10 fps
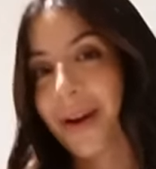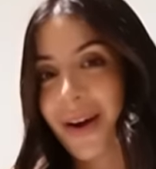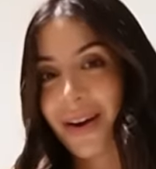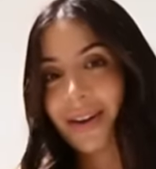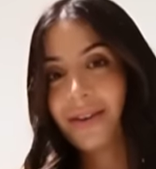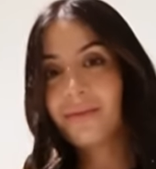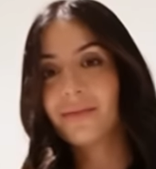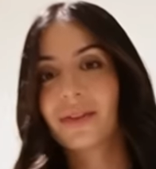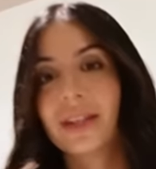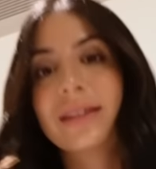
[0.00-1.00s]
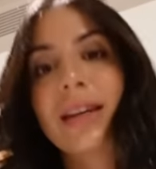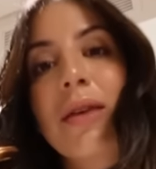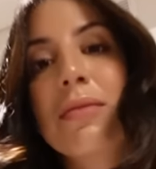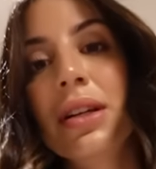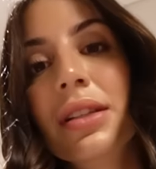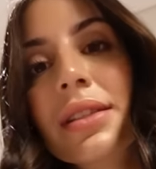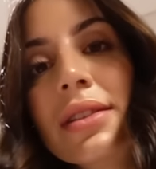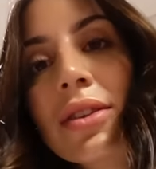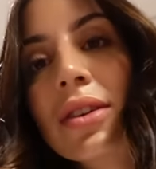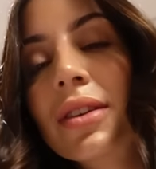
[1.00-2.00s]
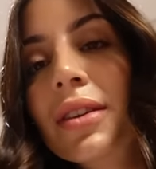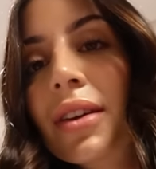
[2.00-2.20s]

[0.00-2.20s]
I'm home. This camera does not